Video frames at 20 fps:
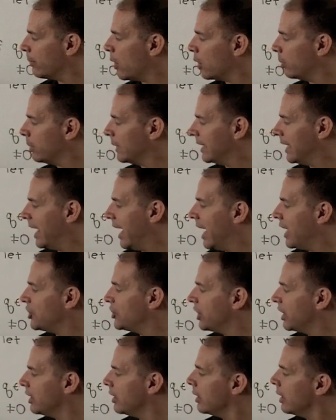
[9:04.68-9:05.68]
under
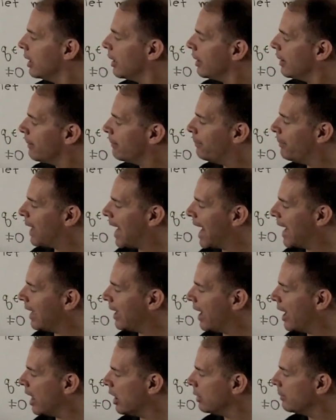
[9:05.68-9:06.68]
multiplication by